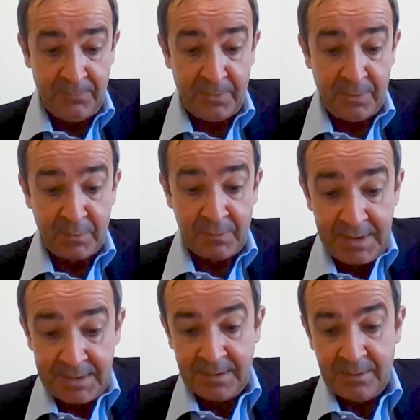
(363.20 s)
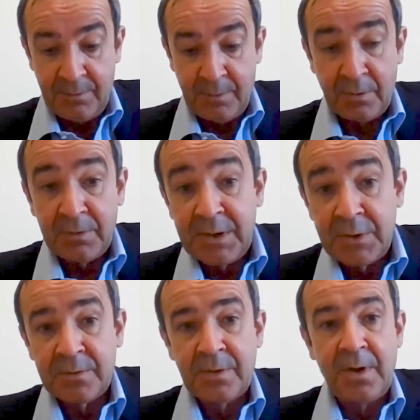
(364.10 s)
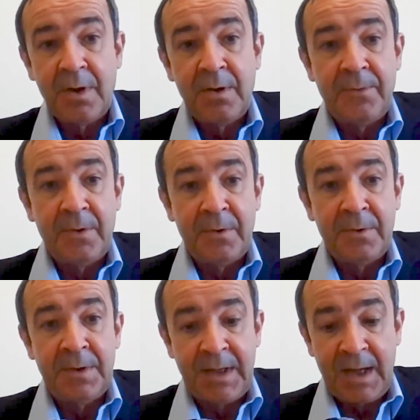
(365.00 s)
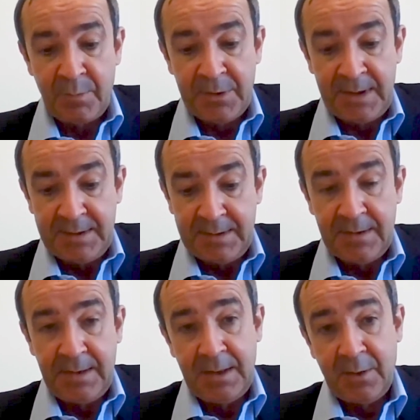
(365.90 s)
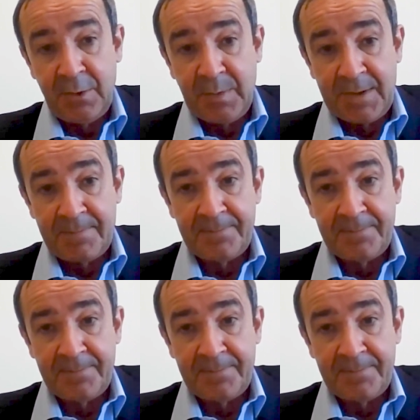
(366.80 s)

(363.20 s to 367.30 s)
further creating the condition of a decarbonated economy.